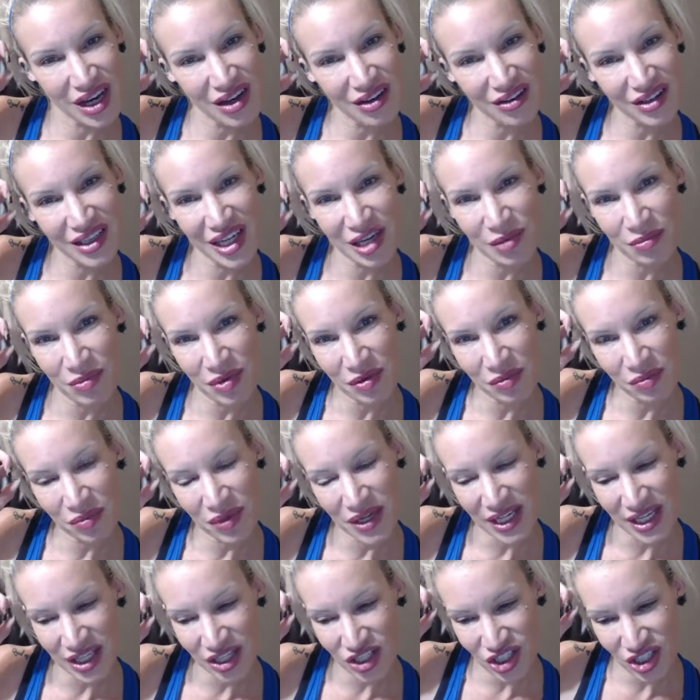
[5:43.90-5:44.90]
I'll keep it
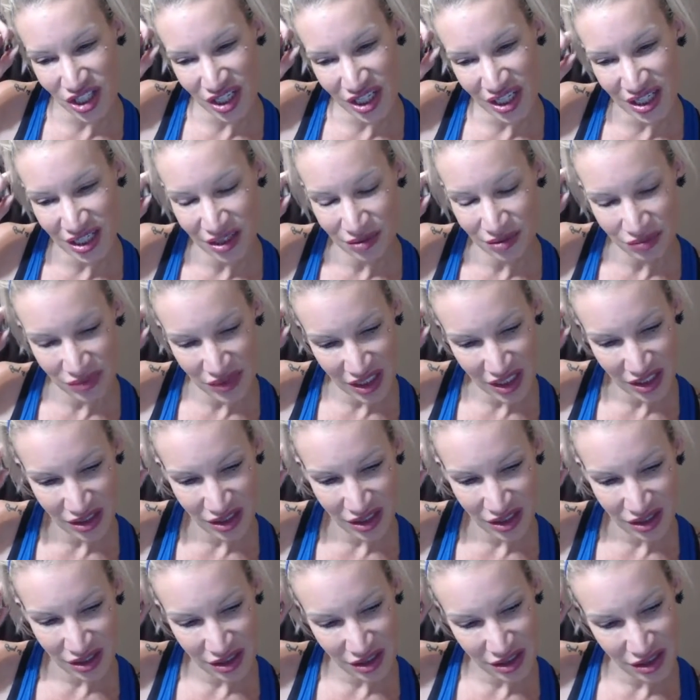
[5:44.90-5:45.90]
PG,
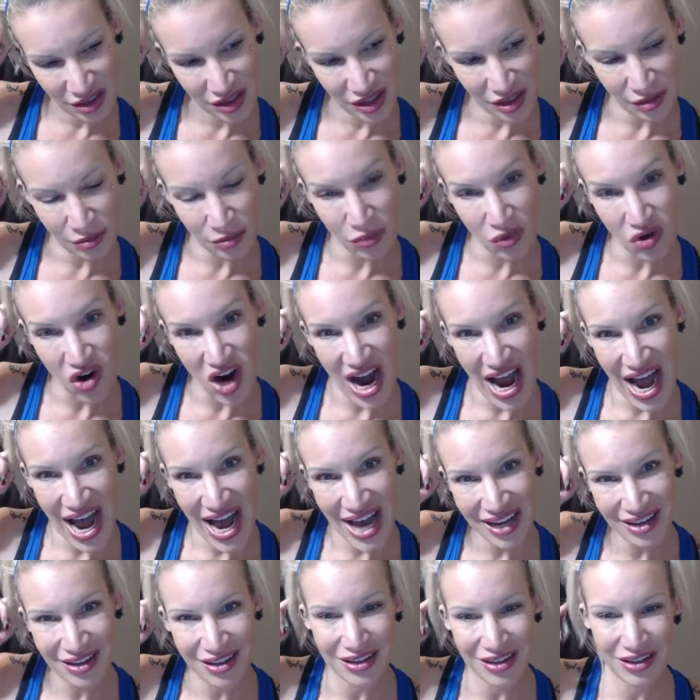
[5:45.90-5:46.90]
some
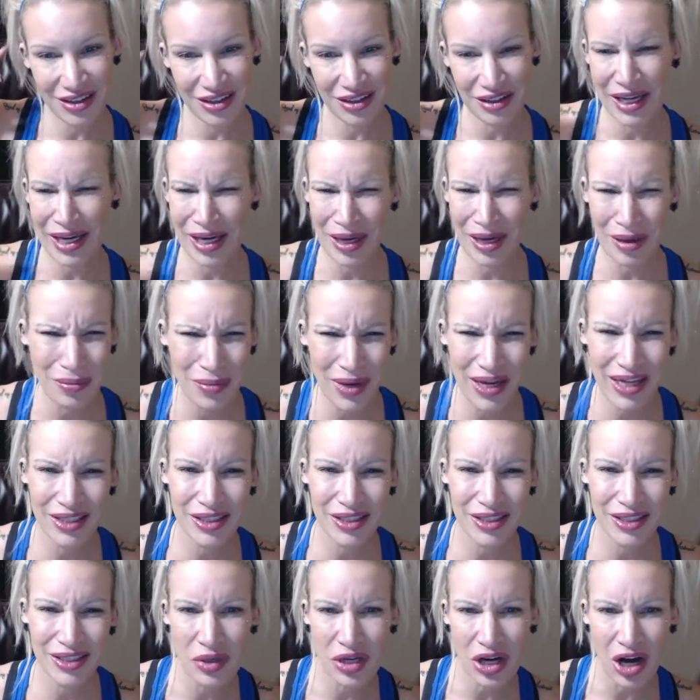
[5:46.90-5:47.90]
brat like
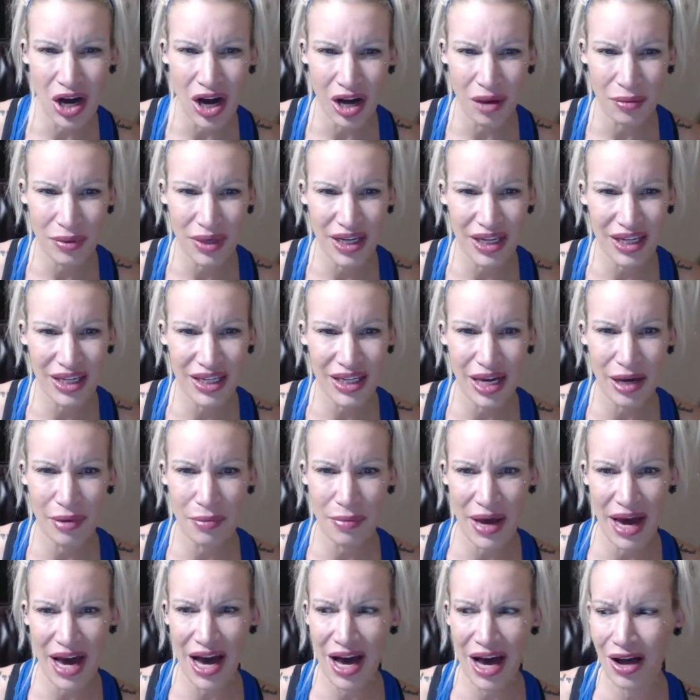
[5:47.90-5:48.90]
made some comment
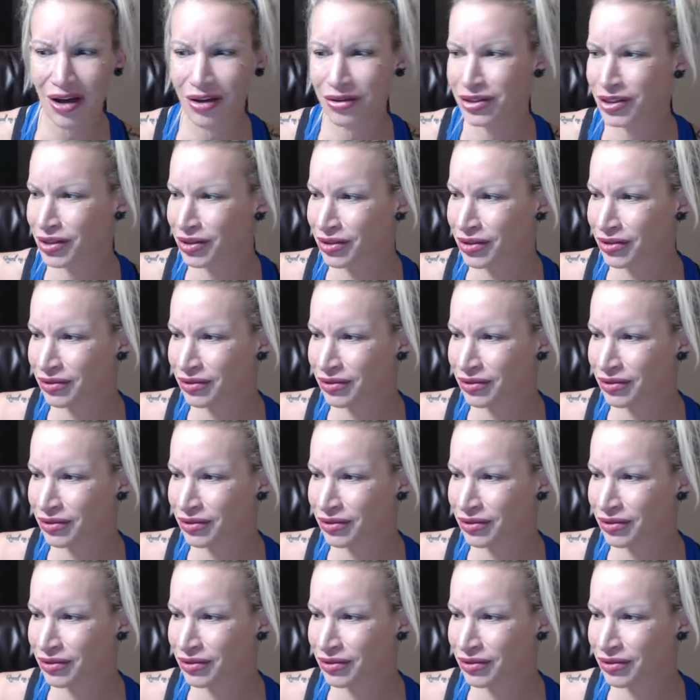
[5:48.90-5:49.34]
about